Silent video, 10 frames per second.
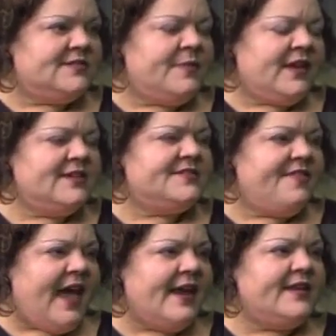because
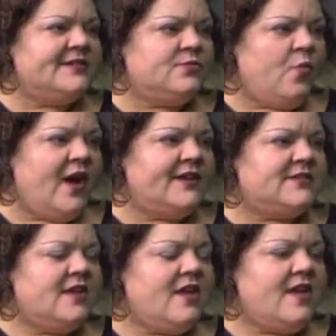that is what
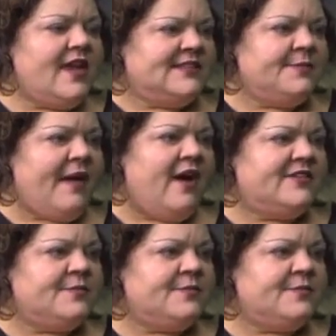it's about.